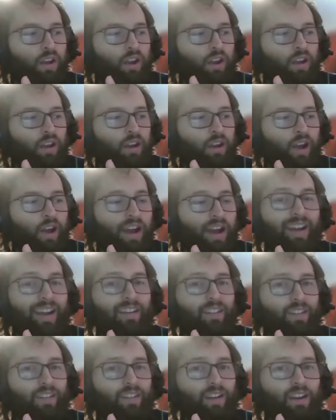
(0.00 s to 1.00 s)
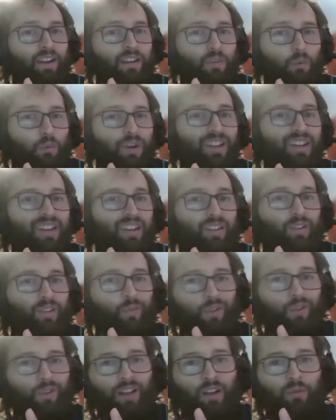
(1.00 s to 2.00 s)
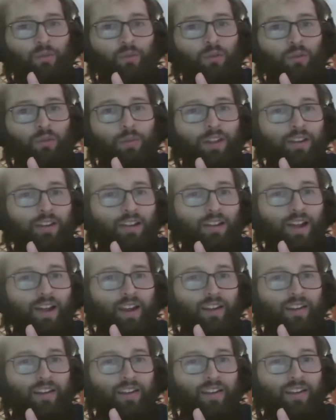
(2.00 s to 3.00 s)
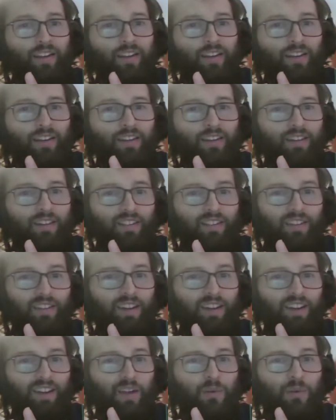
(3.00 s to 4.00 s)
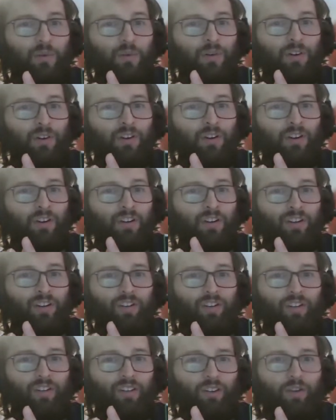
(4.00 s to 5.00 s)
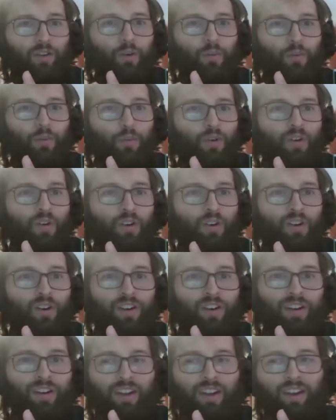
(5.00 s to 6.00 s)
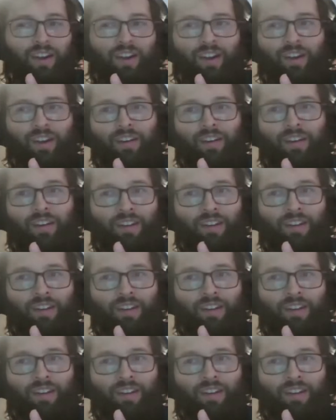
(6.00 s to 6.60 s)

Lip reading: And I'd say the weakest villain would be like the second one, the third one, and